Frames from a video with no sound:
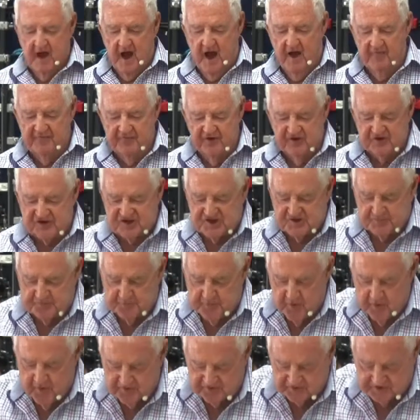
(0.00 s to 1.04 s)
of your
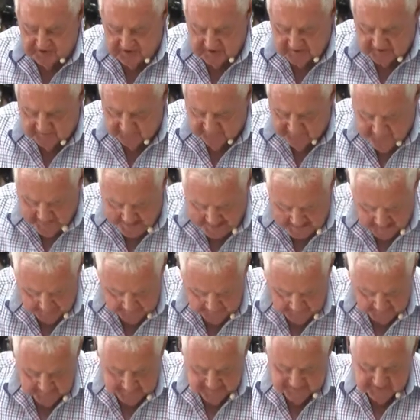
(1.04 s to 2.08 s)
spiritual
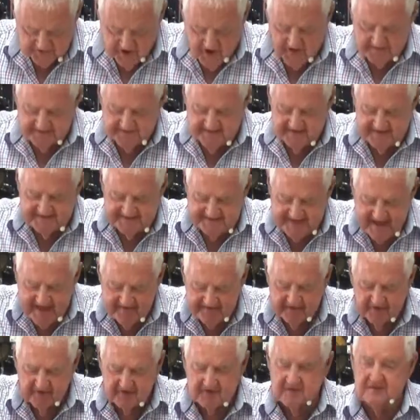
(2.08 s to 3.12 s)
development is not the
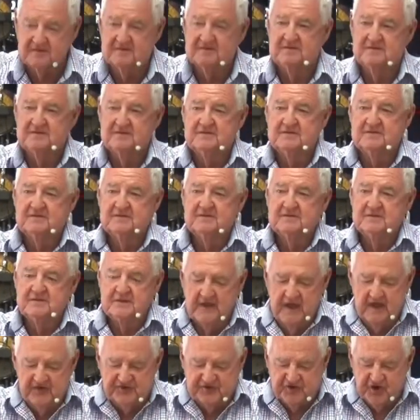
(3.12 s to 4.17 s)
devil.
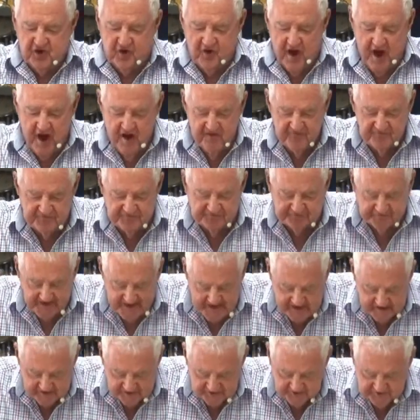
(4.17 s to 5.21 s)
It's your own
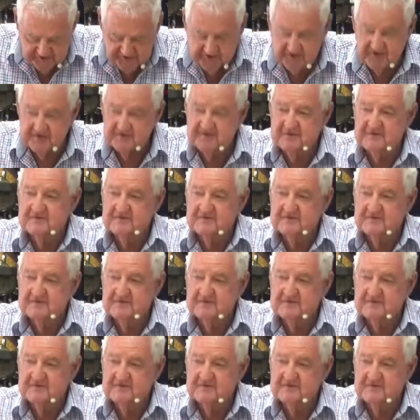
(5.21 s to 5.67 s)
flesh.